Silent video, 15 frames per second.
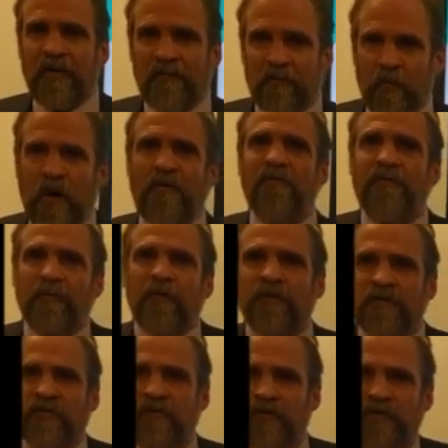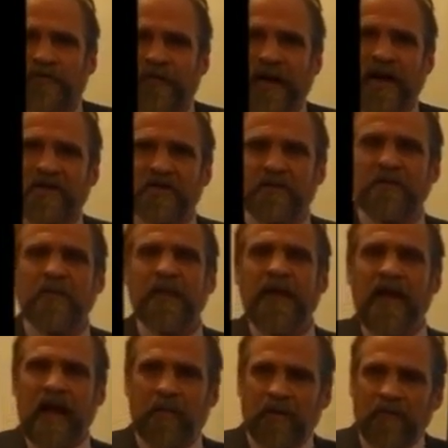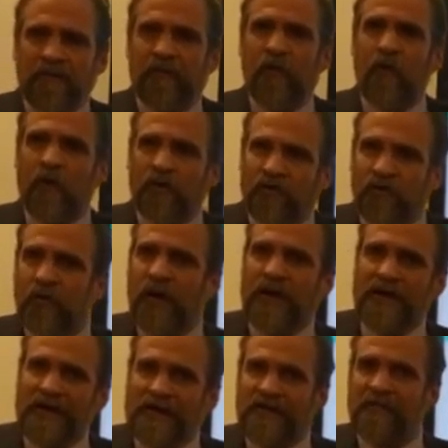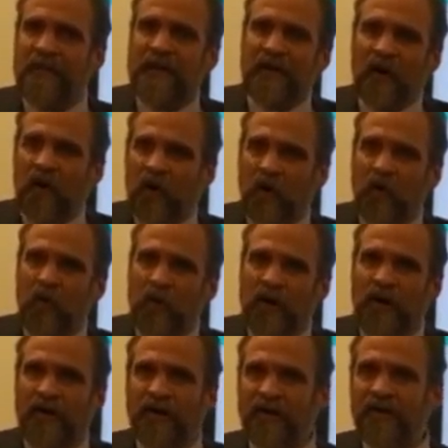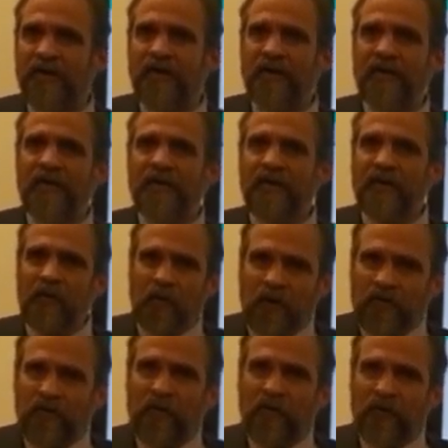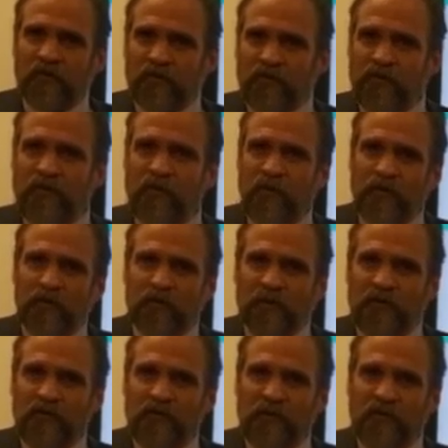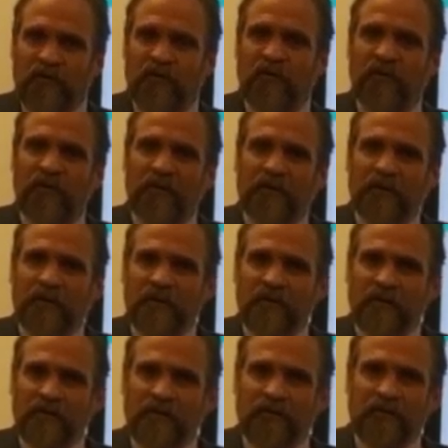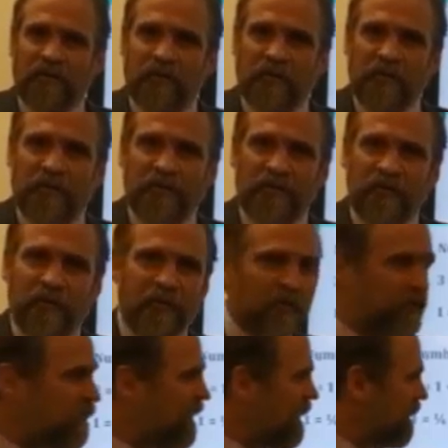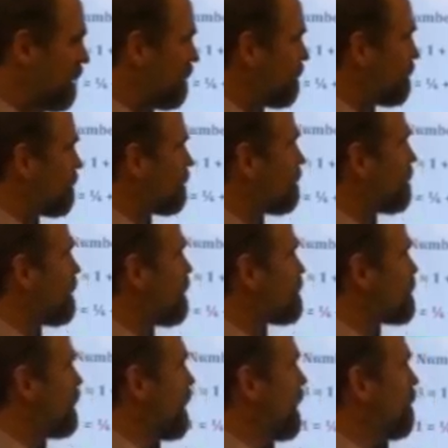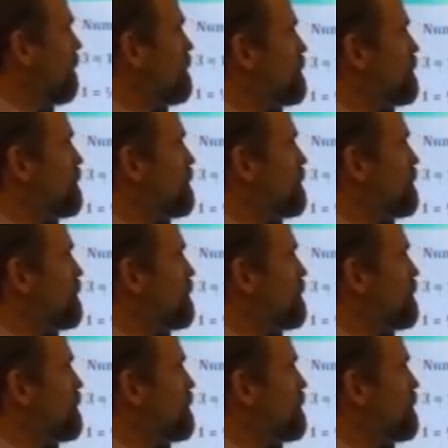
If 1/4 is a unit fraction, how many fourths do I need to make a whole 1? 1/4, 2/4, 3/4, 4/4, right? So every